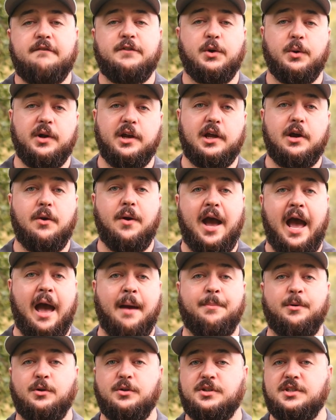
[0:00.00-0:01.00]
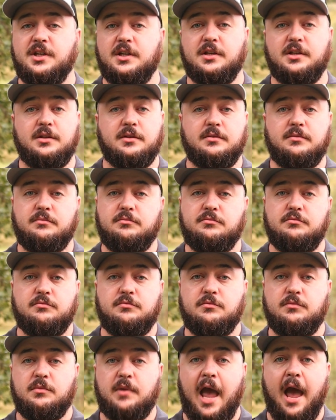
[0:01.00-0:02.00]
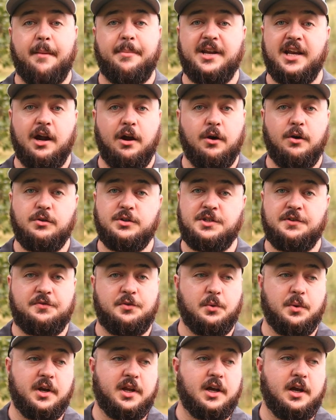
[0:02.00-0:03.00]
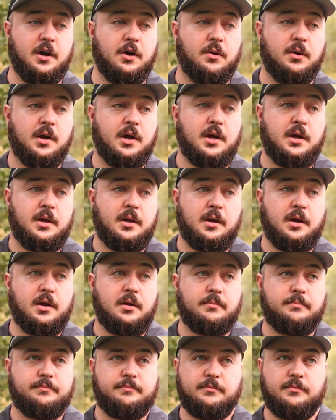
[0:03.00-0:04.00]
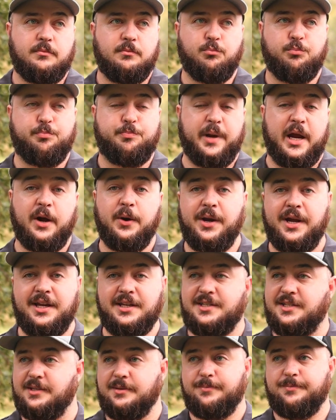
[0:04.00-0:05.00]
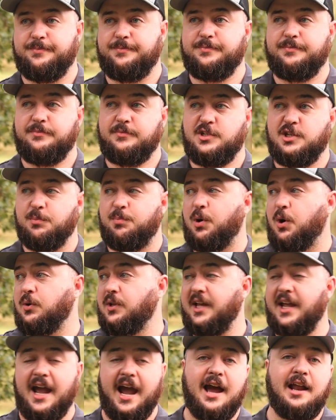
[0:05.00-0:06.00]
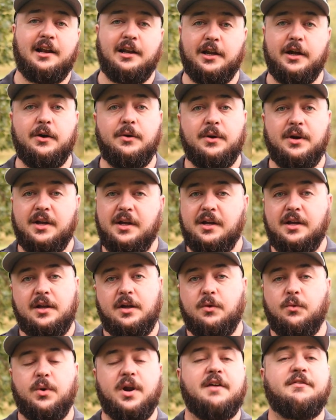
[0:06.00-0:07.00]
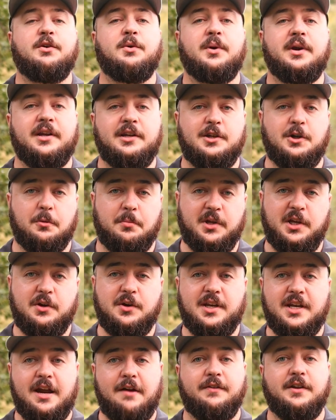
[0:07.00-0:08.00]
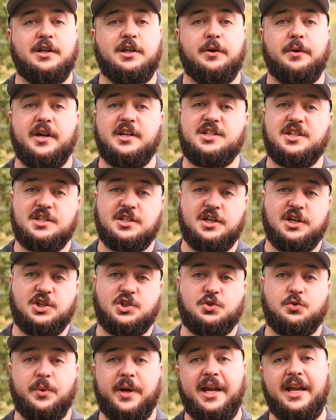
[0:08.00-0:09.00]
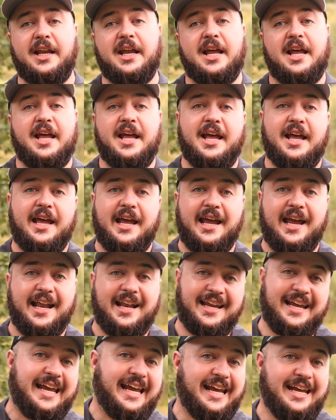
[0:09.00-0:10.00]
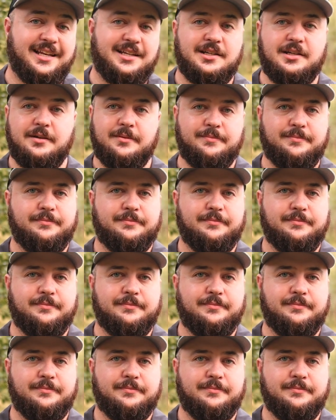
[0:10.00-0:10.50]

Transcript: you wanna go apples and habaneros, if you wanna go berries and chipotle, I don't know whatever you want to do, but you can definitely do, it's just a sweet and heat.